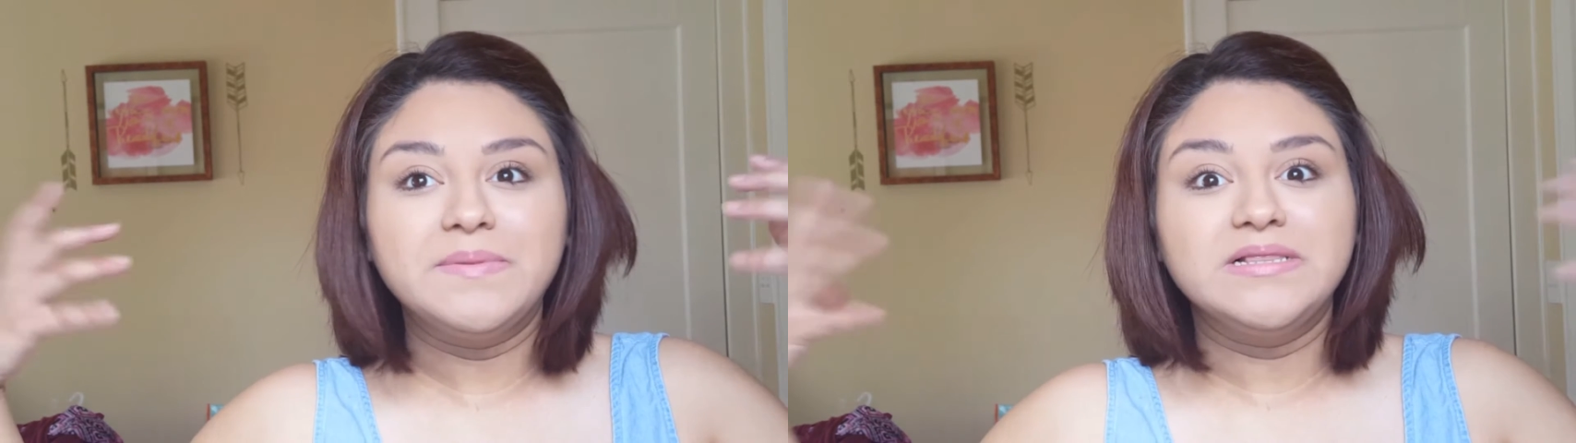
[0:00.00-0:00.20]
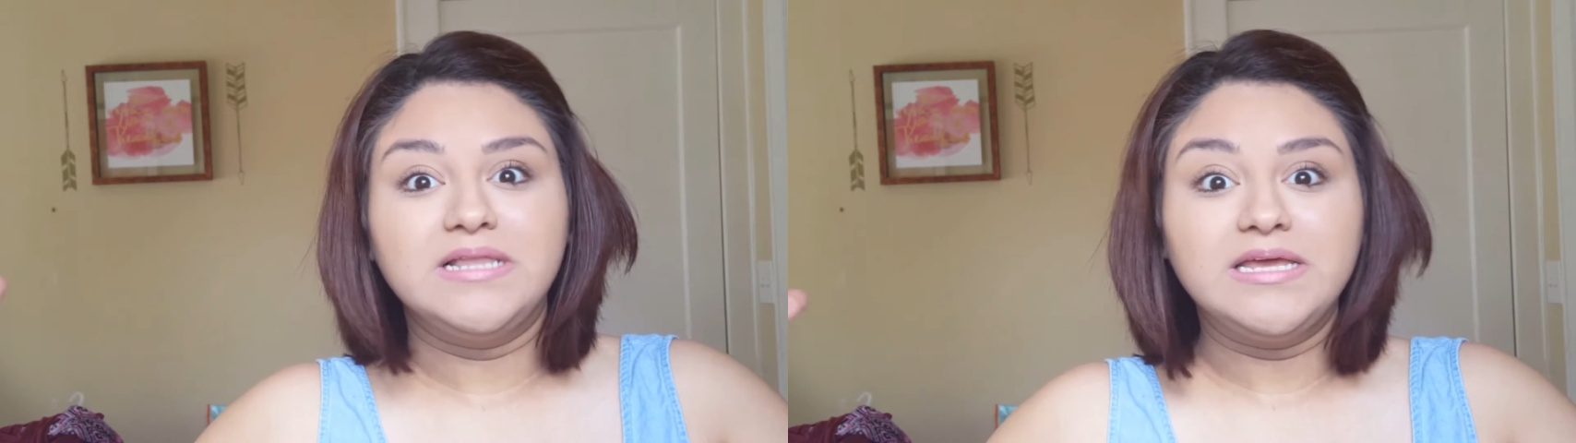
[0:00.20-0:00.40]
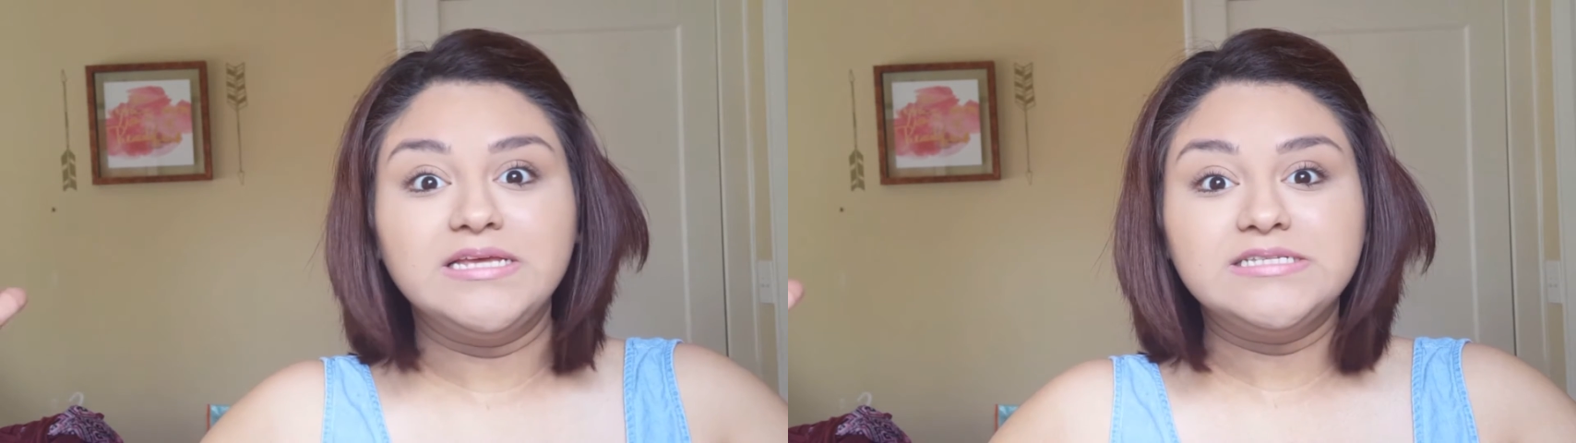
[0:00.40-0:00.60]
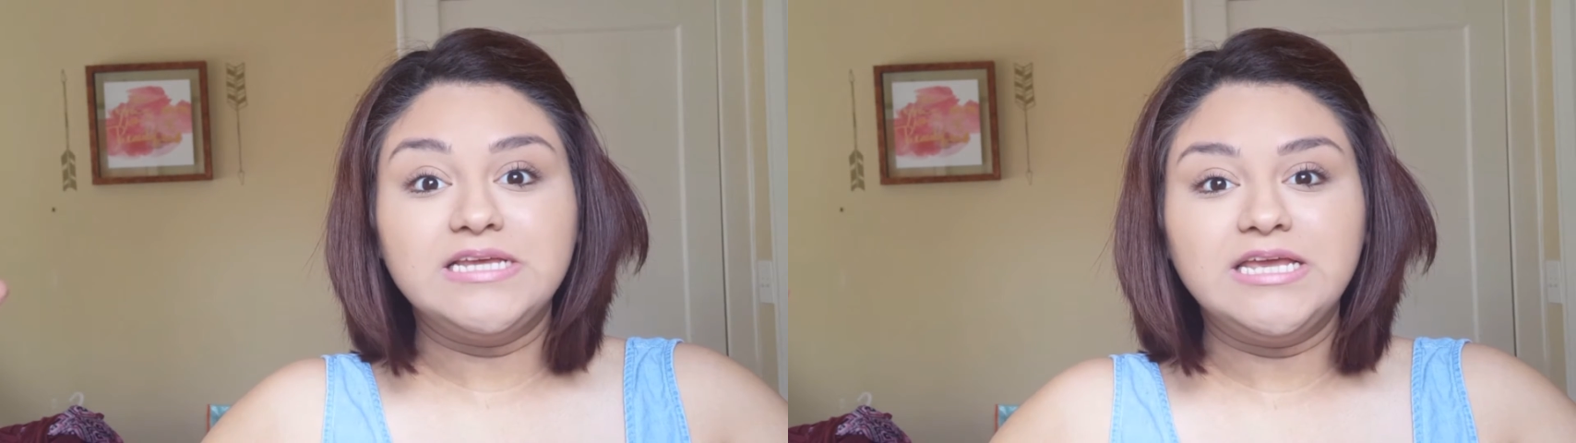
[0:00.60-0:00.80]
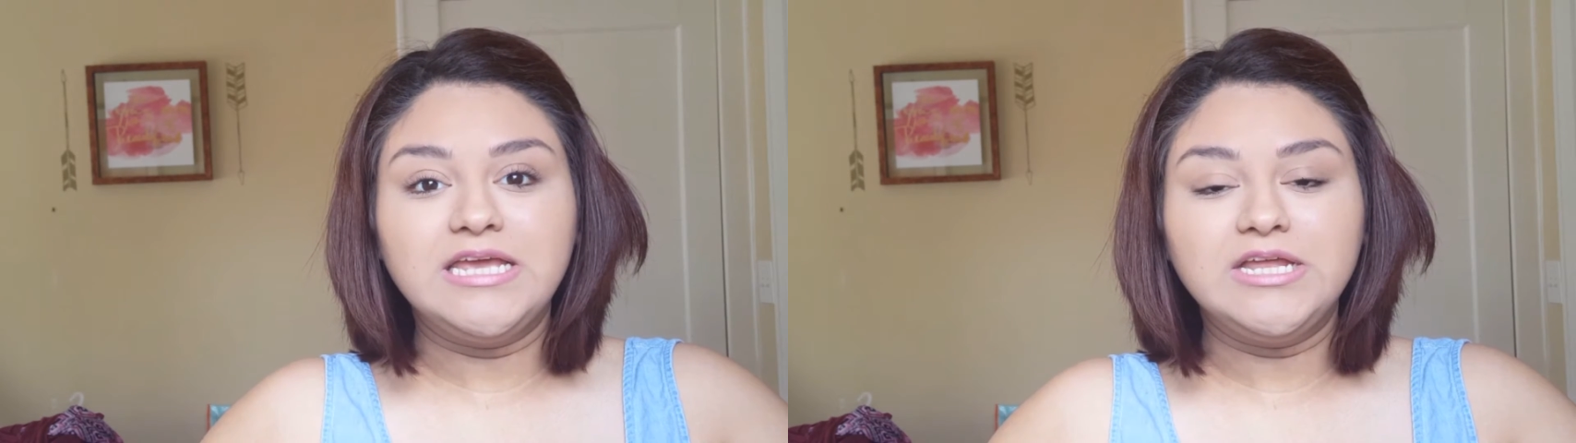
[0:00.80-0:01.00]

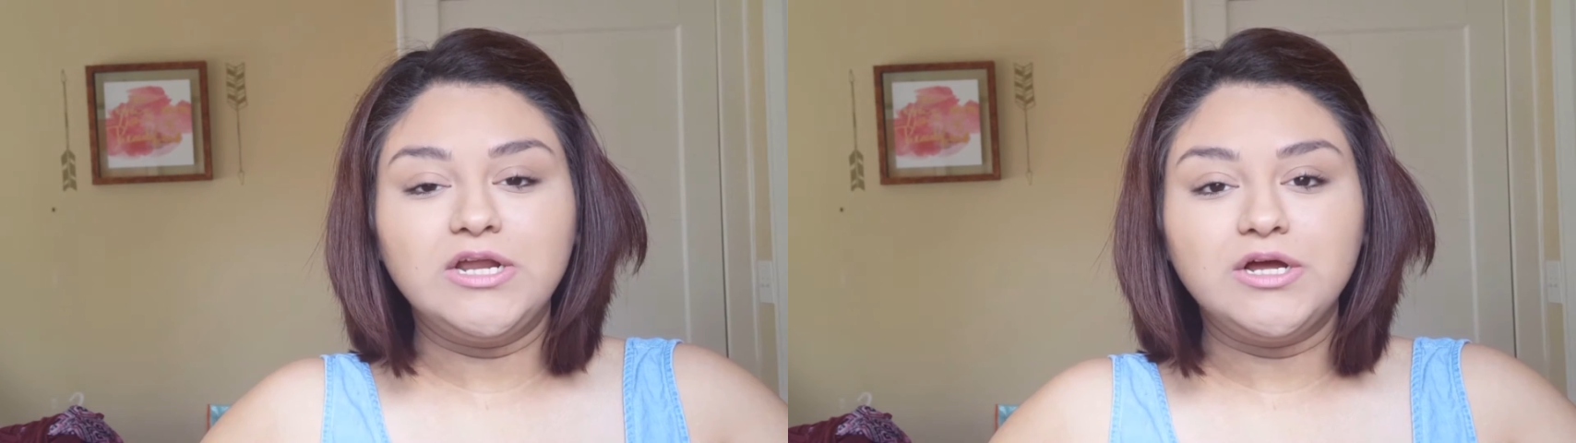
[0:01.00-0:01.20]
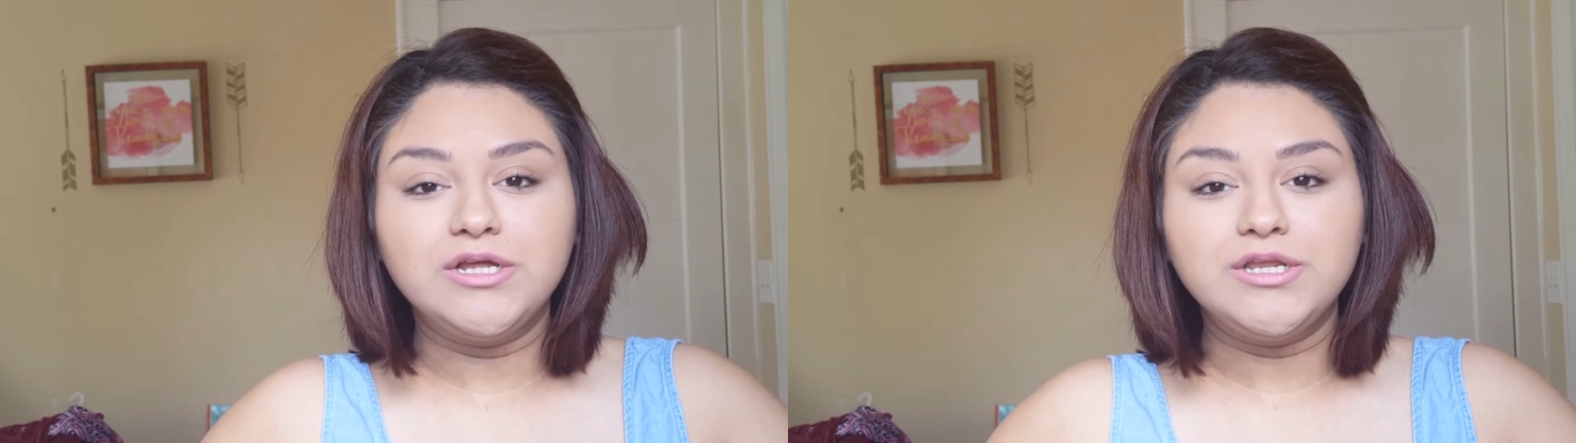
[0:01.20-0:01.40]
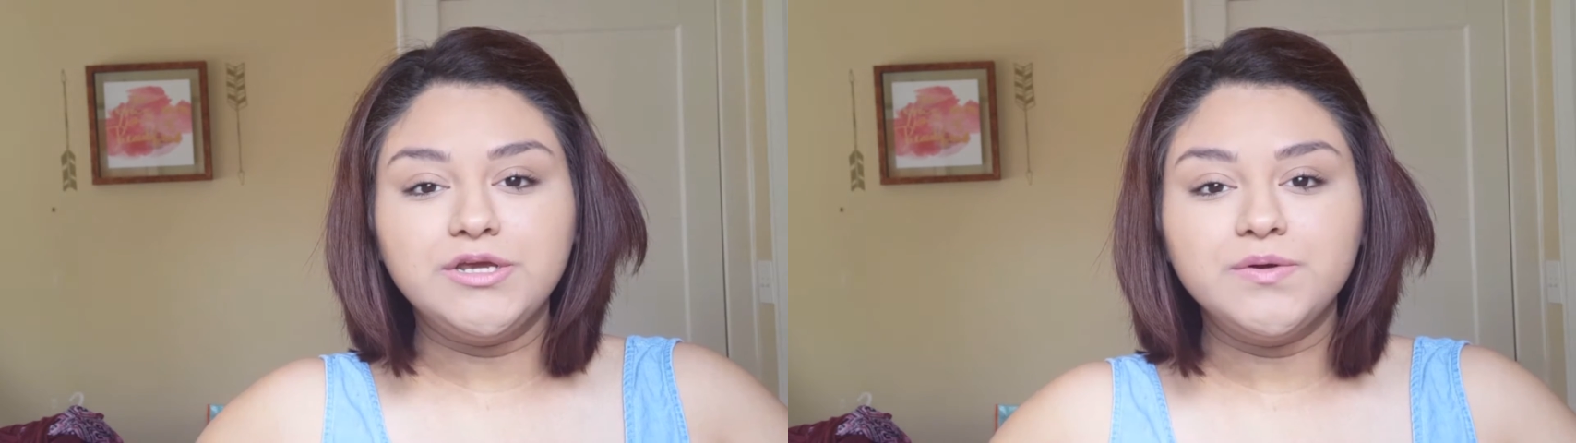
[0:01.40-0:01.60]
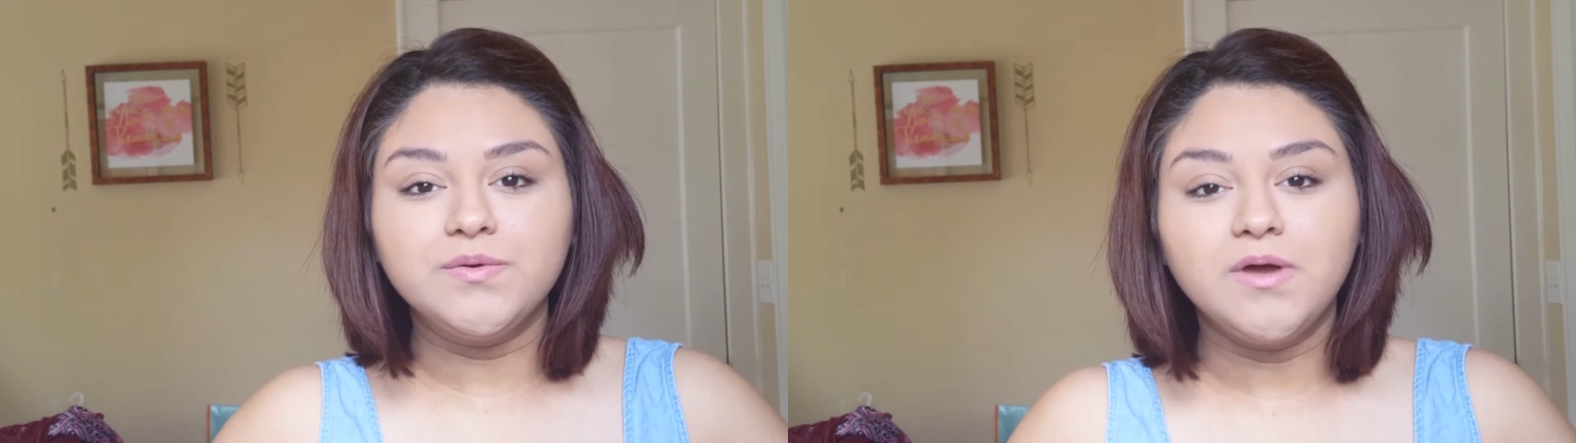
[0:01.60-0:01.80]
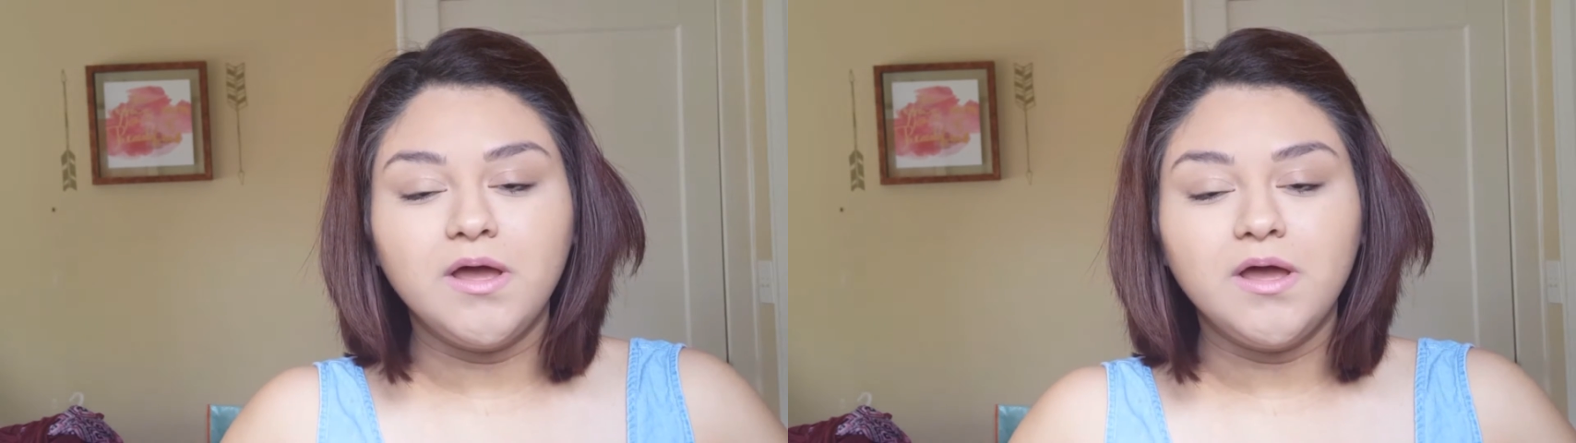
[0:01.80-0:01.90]
blazing heat on you.